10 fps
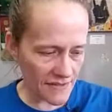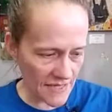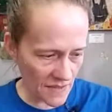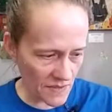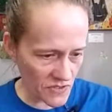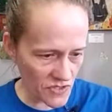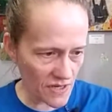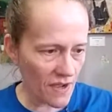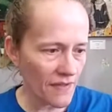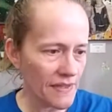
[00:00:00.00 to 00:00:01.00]
damage
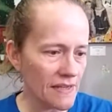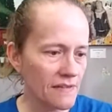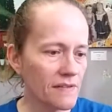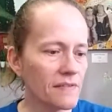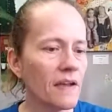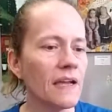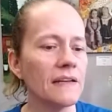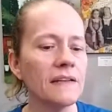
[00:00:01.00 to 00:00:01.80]
on the inside.